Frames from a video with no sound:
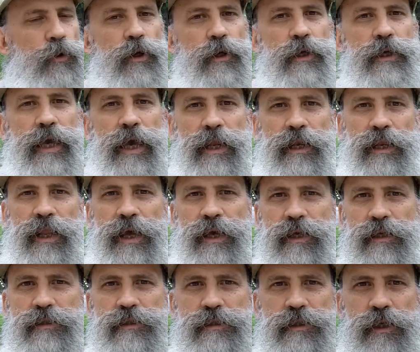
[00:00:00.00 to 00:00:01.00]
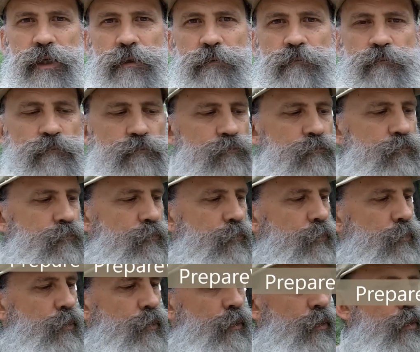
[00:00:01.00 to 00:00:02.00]
looking at Legacy,
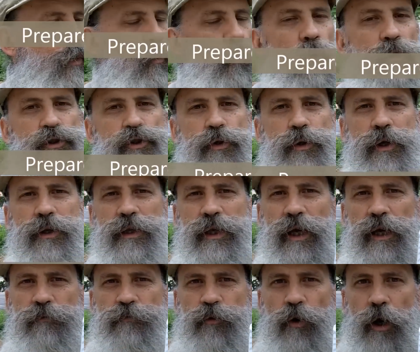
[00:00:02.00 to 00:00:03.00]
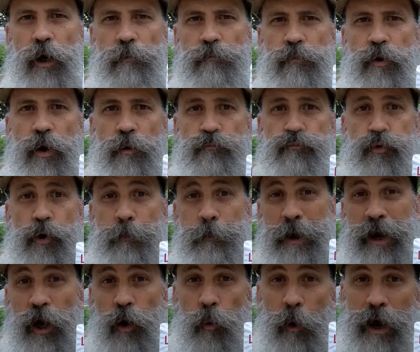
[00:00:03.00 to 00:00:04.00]
which you can get from
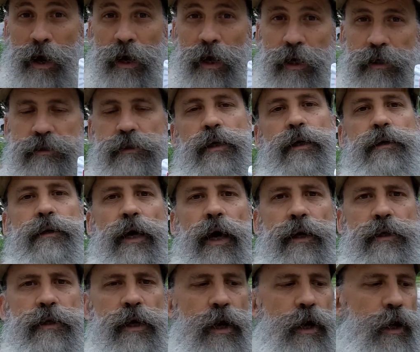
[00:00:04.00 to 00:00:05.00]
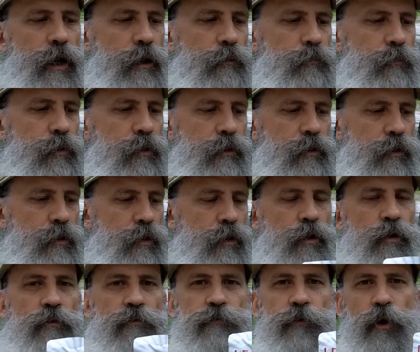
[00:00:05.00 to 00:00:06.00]
preparewise.com,
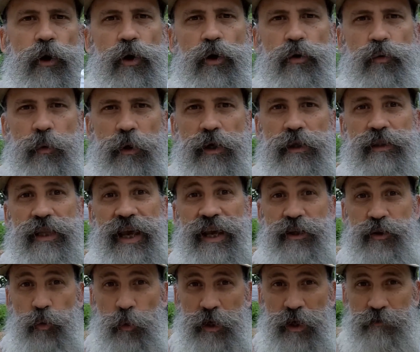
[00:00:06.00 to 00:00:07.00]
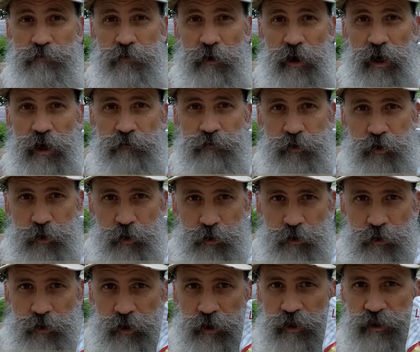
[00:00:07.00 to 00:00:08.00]
food with a 25
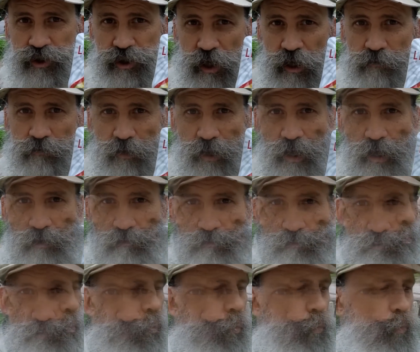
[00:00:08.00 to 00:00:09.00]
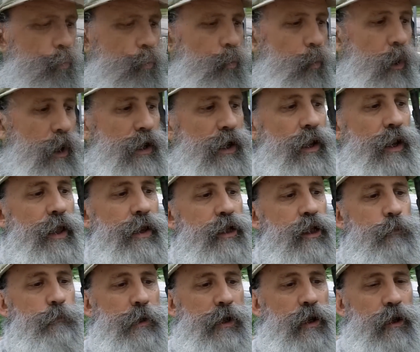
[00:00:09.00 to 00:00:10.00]
year shelf life. What I
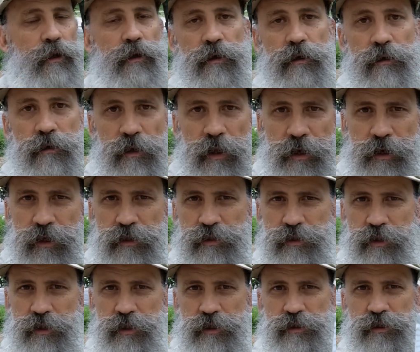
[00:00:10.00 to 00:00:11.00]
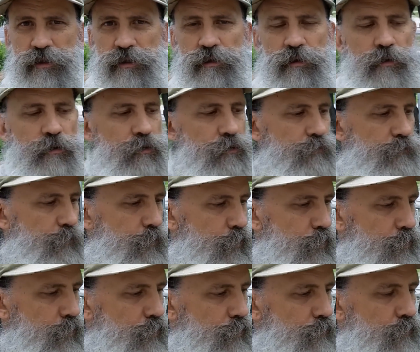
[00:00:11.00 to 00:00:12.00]
like about Legacy's
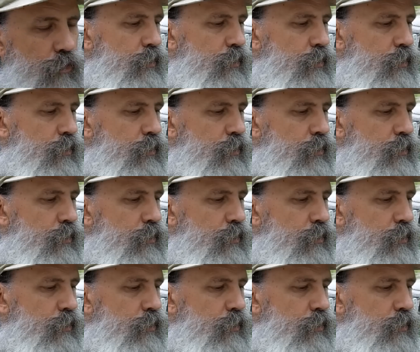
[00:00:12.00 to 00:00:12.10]
food